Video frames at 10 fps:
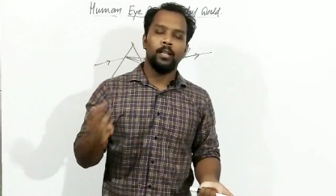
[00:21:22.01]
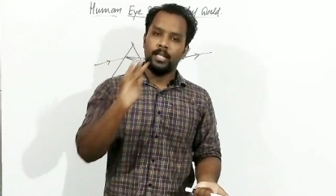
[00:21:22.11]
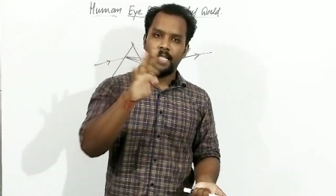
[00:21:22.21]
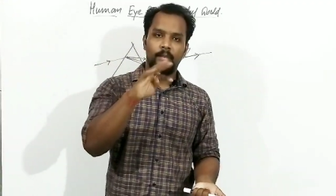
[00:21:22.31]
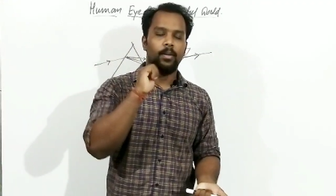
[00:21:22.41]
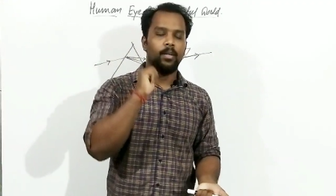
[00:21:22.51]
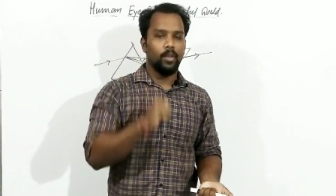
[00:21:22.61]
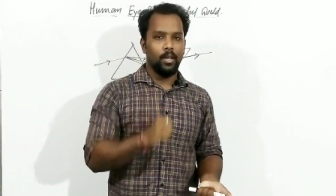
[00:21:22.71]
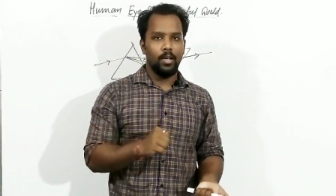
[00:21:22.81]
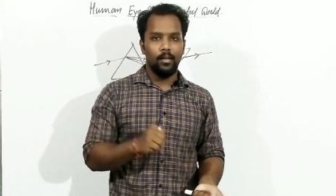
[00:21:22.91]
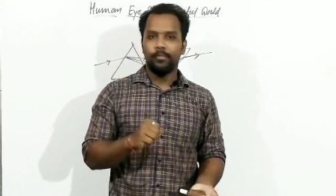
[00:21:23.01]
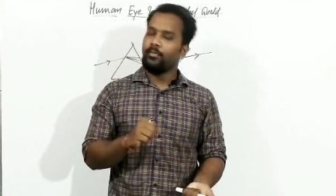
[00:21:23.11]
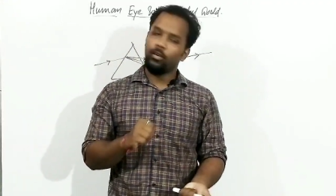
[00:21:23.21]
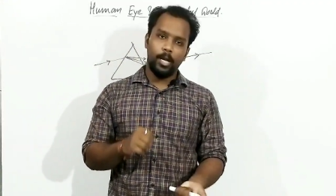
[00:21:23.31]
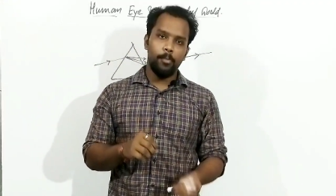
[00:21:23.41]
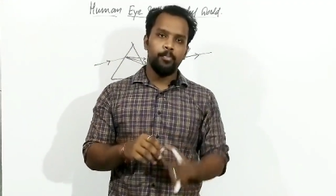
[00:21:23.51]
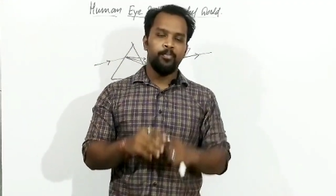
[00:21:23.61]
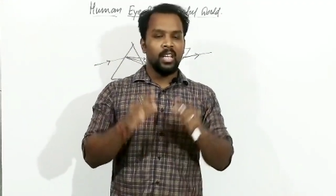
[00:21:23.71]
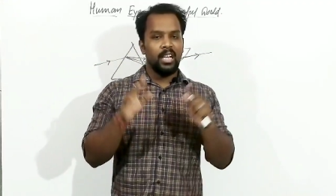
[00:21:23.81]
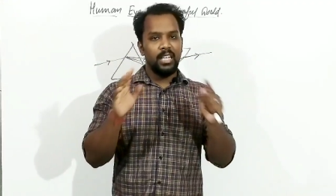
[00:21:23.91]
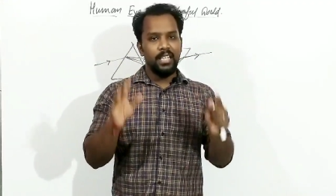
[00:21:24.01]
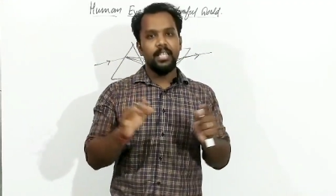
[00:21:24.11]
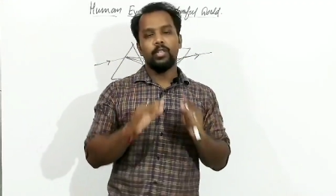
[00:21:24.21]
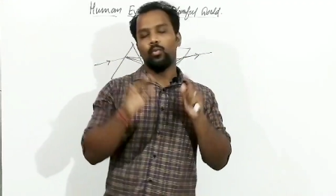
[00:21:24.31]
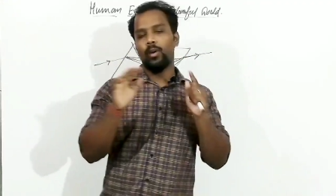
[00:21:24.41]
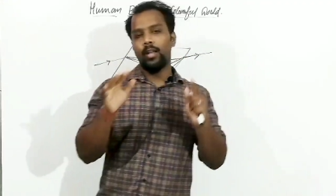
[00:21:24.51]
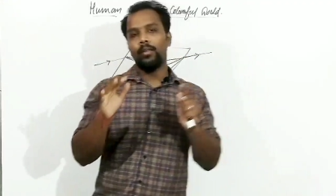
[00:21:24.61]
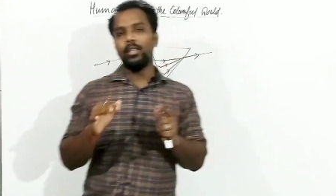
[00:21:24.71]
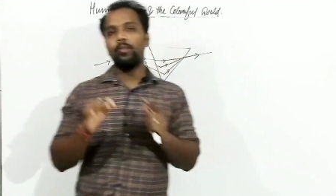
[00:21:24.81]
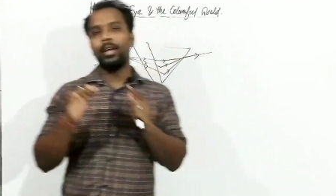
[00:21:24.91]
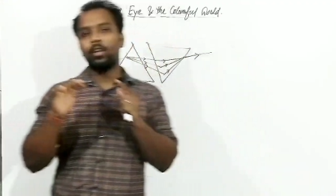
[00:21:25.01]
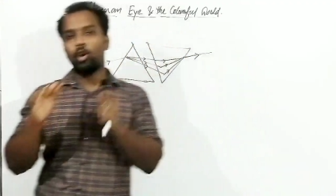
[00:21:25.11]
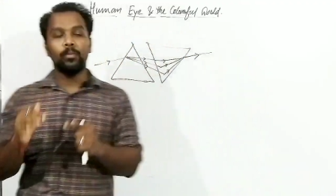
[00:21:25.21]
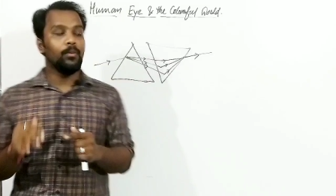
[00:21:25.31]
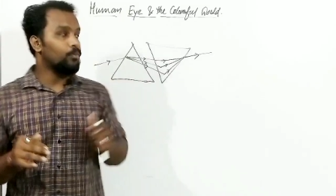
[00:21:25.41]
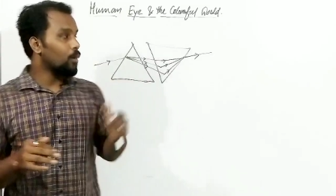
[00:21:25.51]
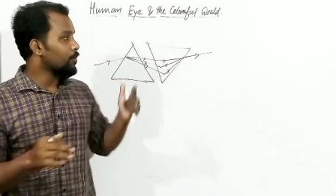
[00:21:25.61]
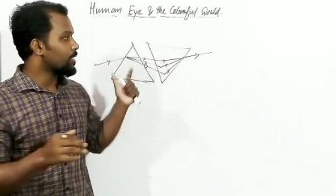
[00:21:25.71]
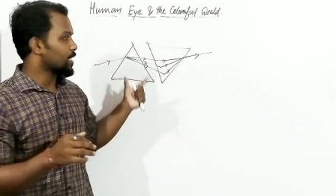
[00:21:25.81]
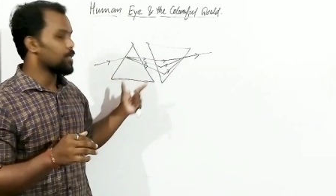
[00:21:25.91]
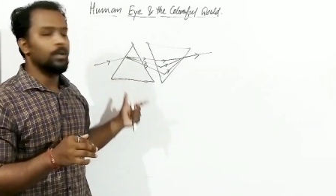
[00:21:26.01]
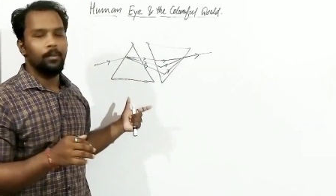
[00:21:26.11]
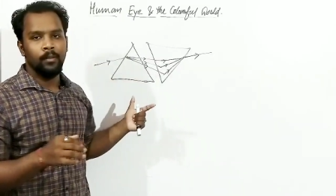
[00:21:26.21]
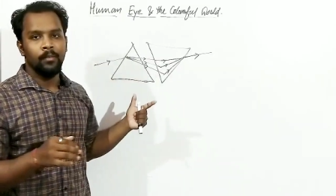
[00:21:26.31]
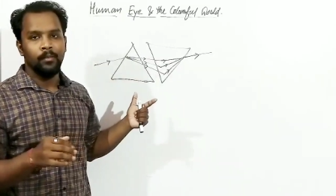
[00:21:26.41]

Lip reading: 7 different color. Okay, this is what actually we can conclude from this experiment.